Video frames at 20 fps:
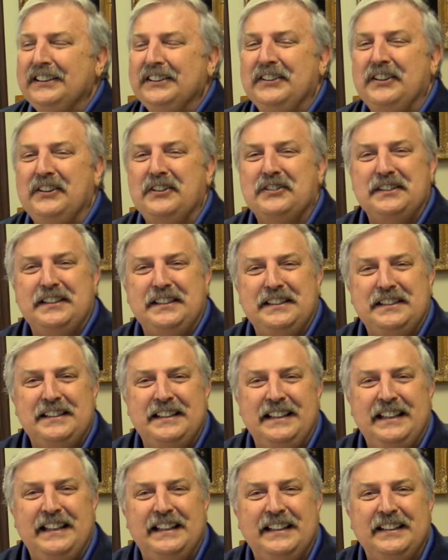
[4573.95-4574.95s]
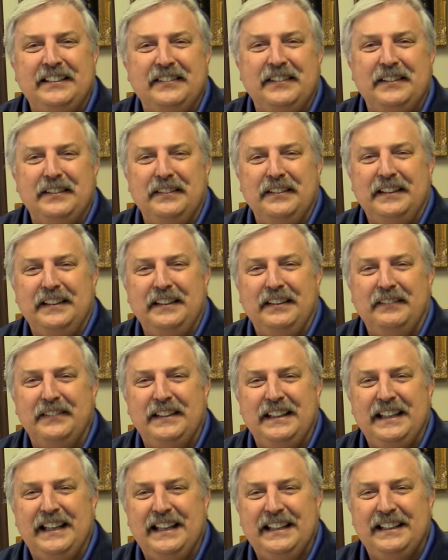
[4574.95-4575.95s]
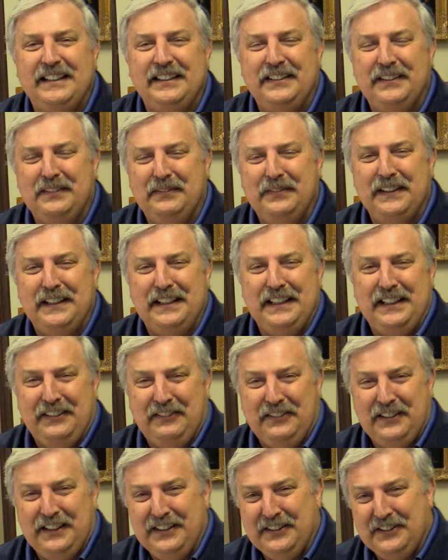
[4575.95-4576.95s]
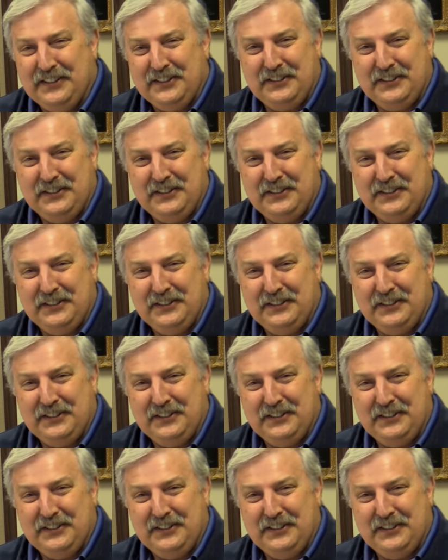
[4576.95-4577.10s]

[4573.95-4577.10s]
knows it's the end of the of the end of the video here,